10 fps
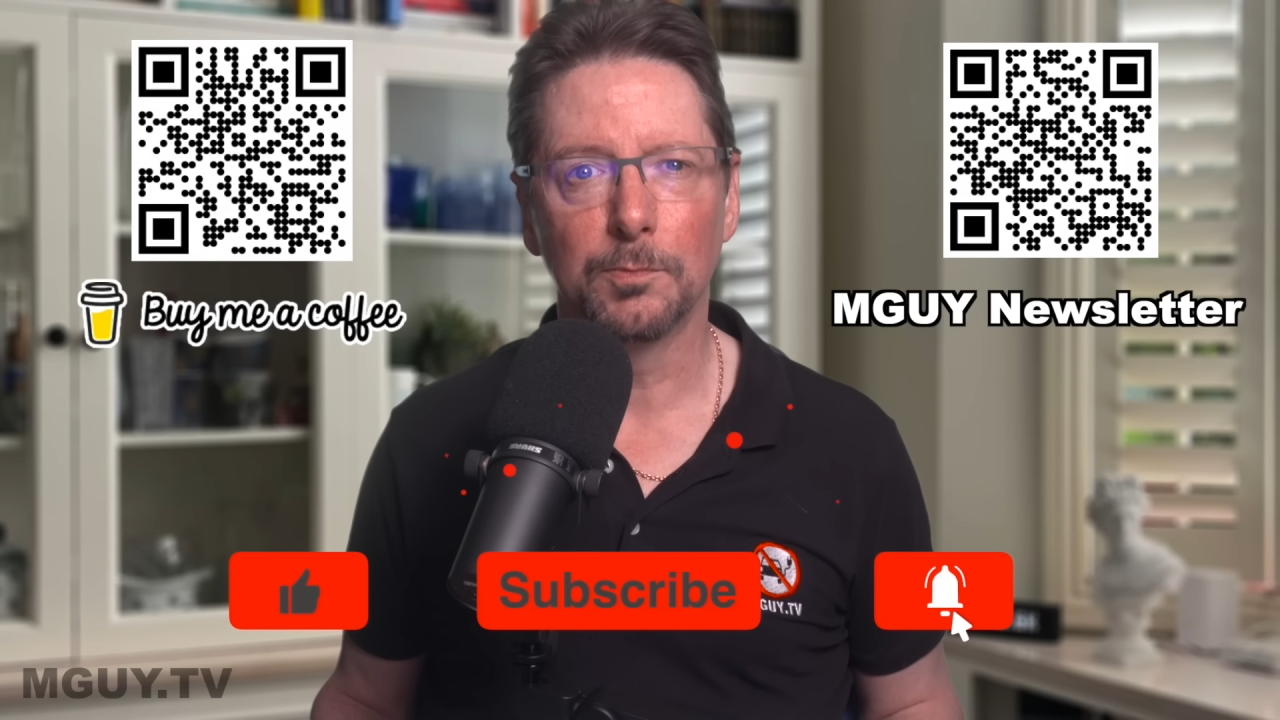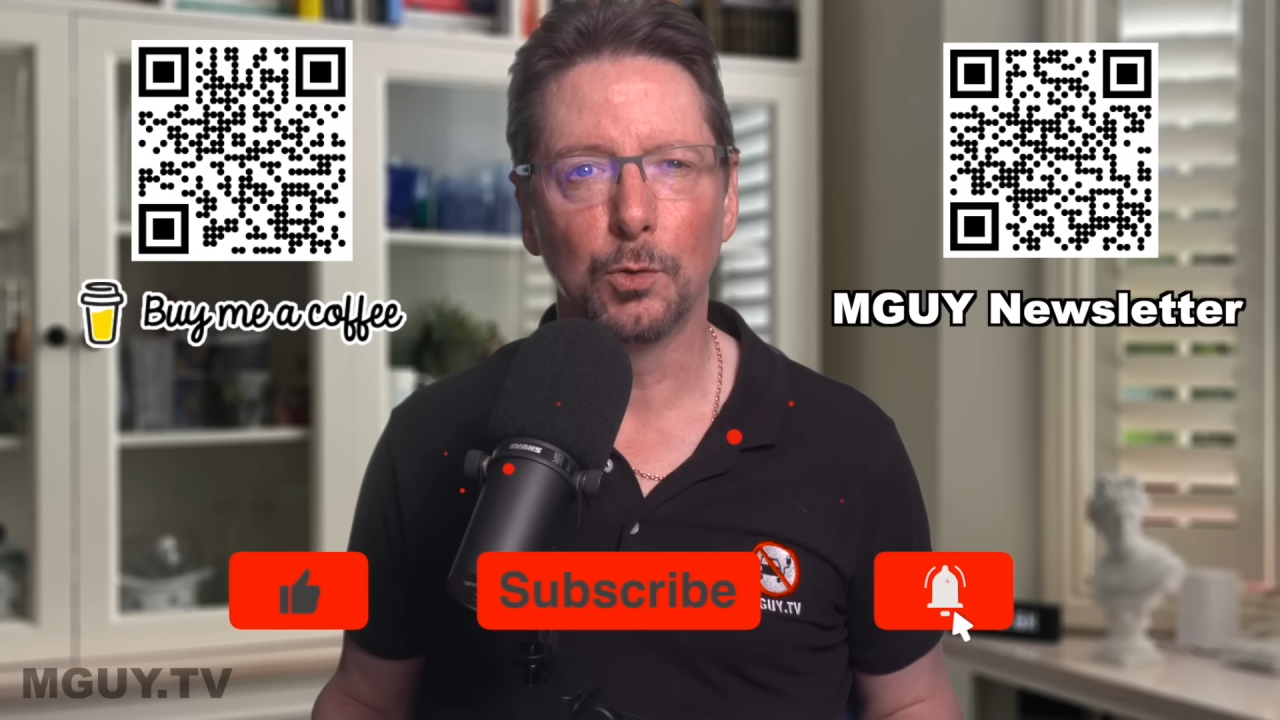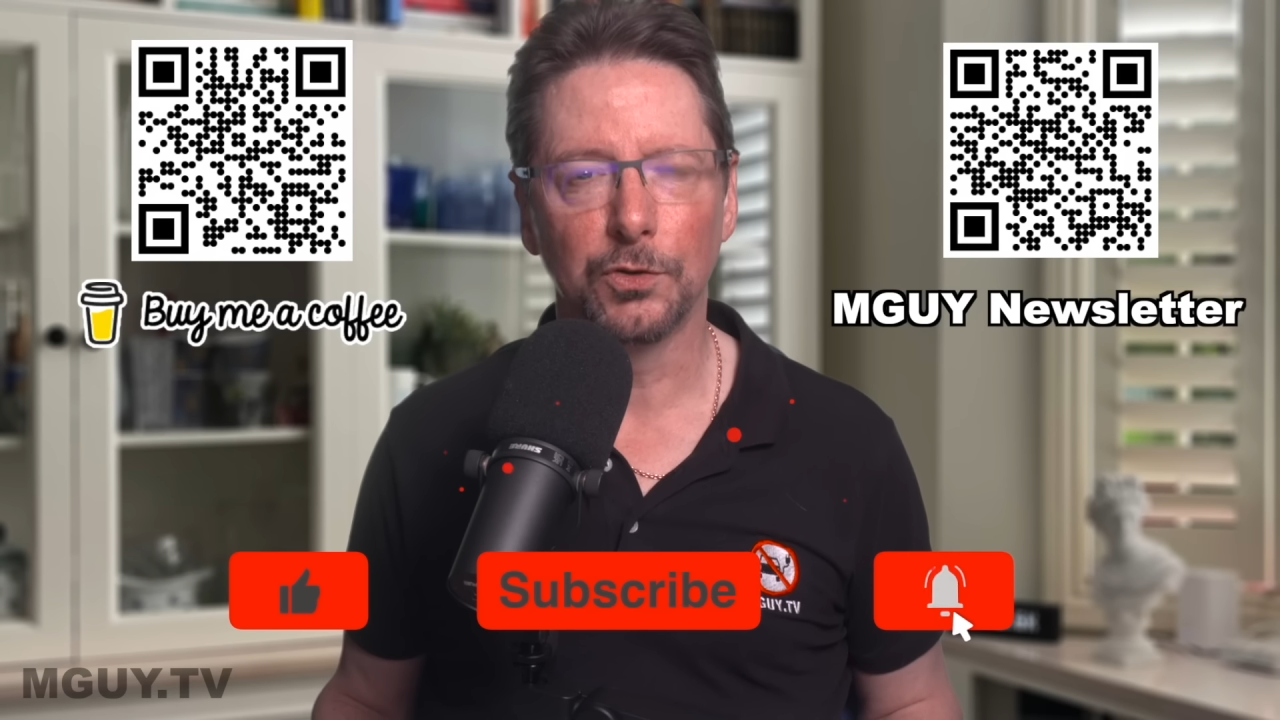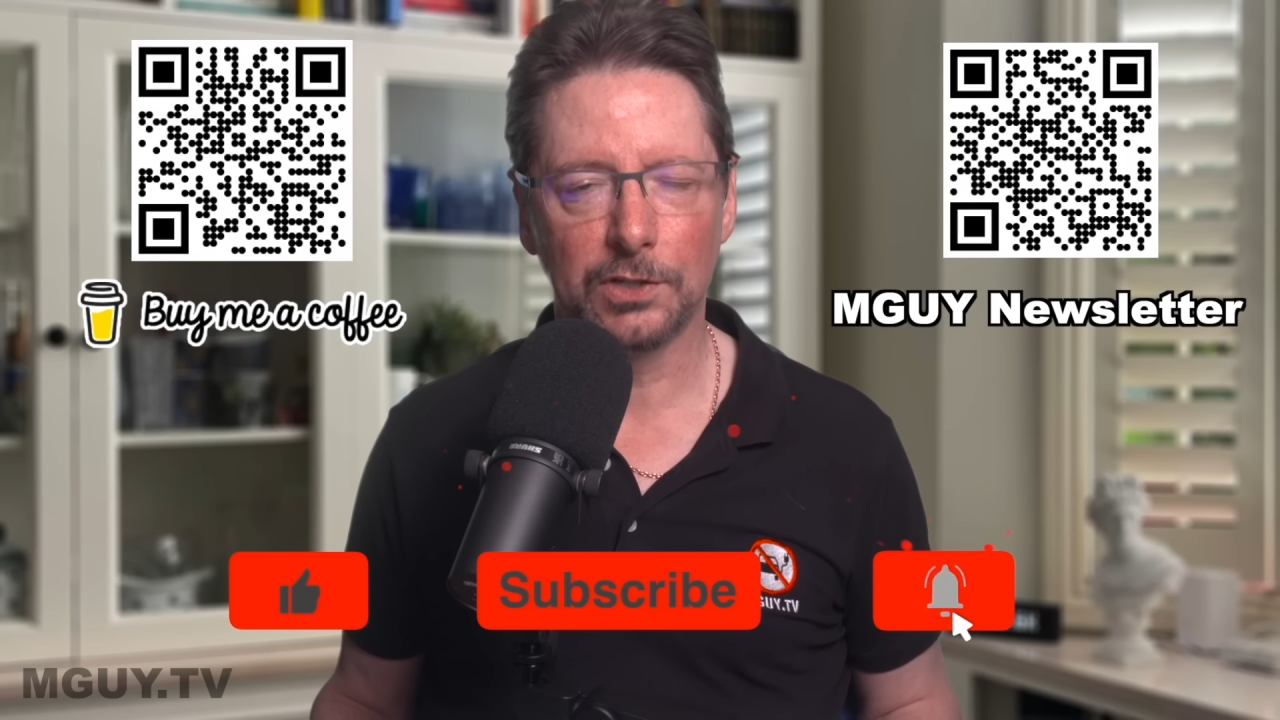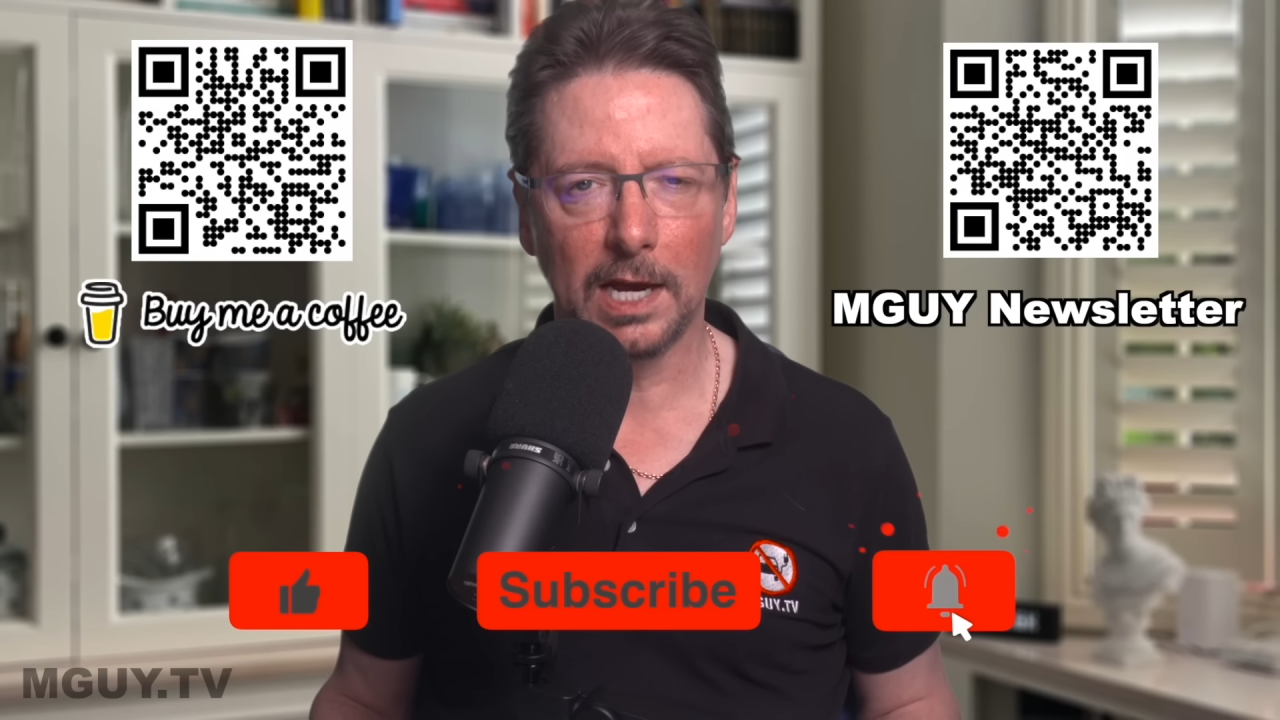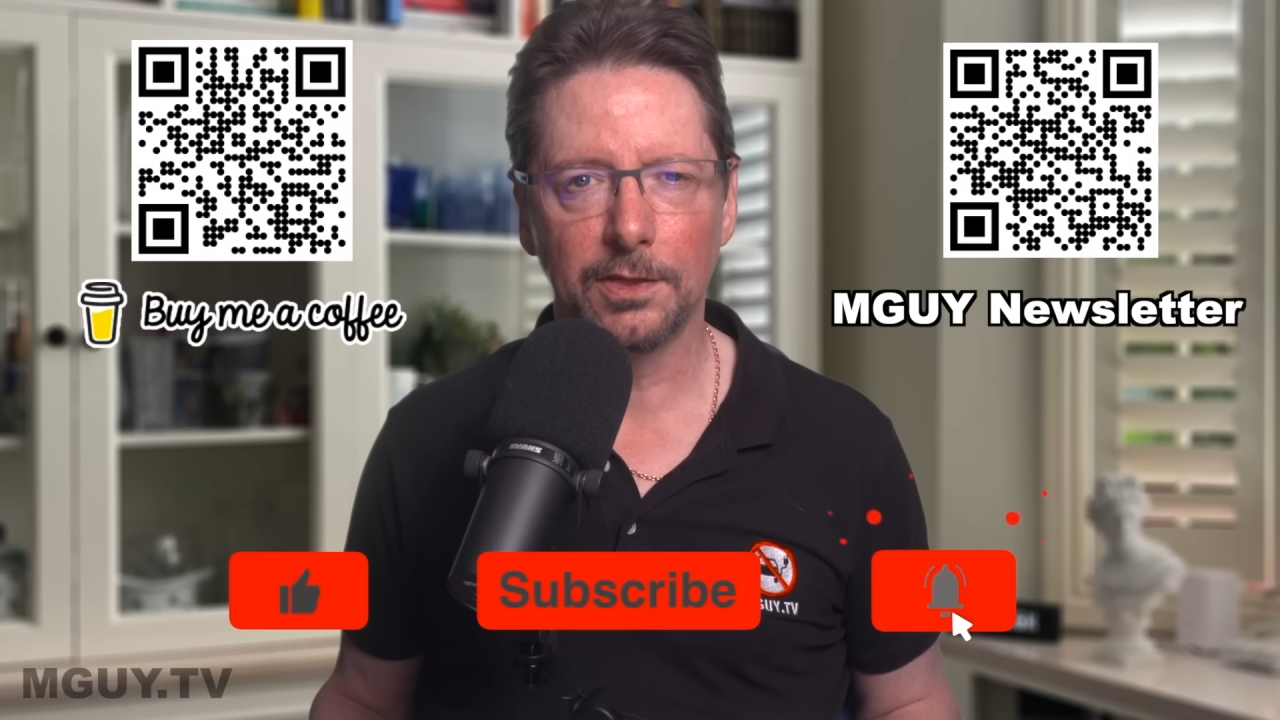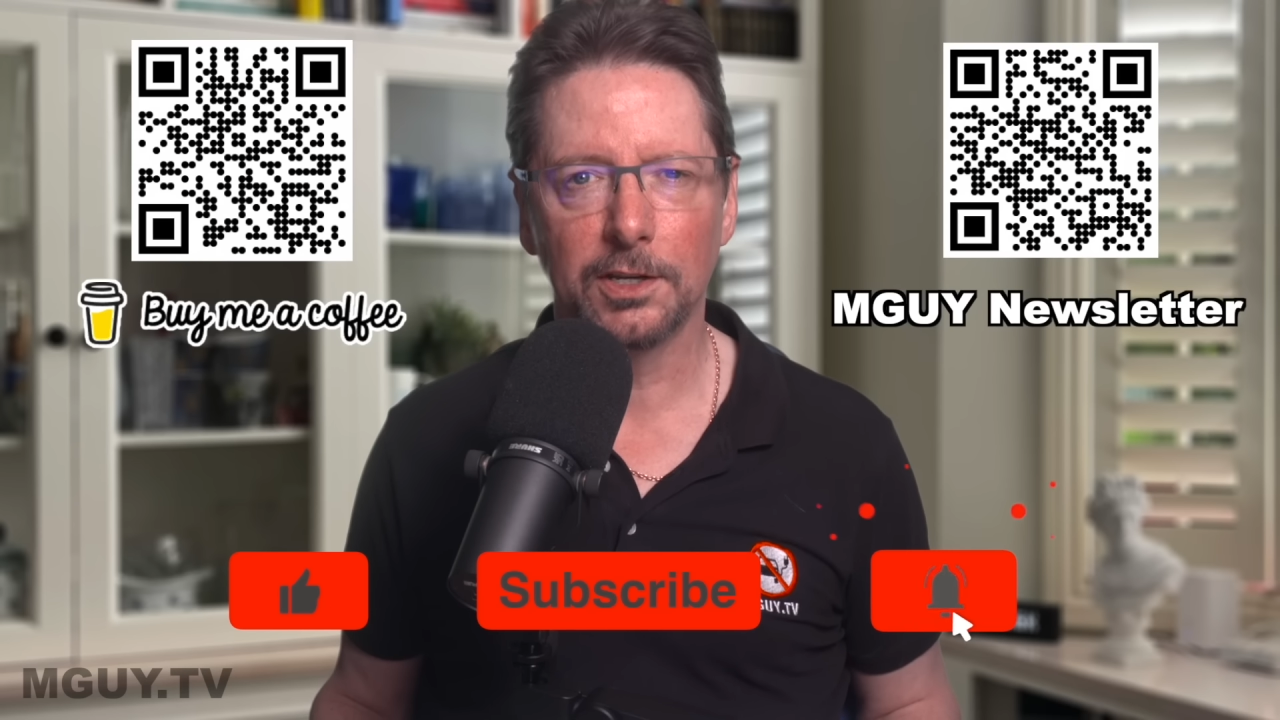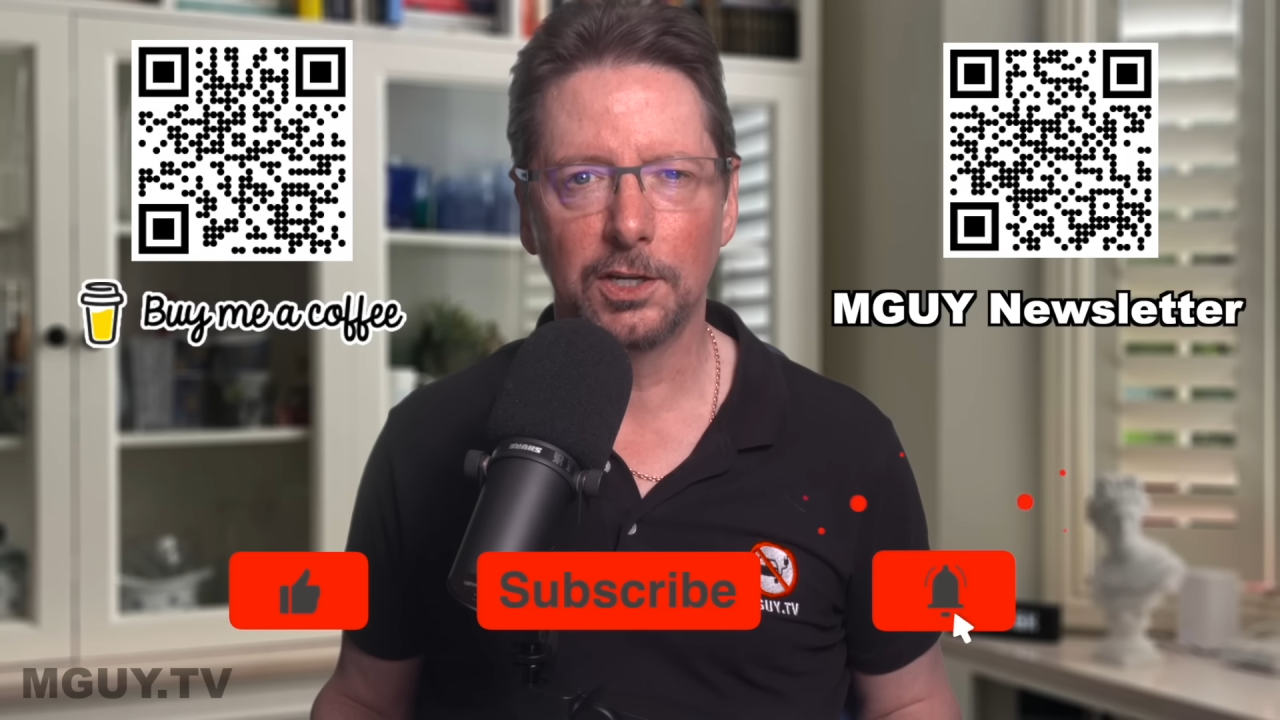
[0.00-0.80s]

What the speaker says: or scan the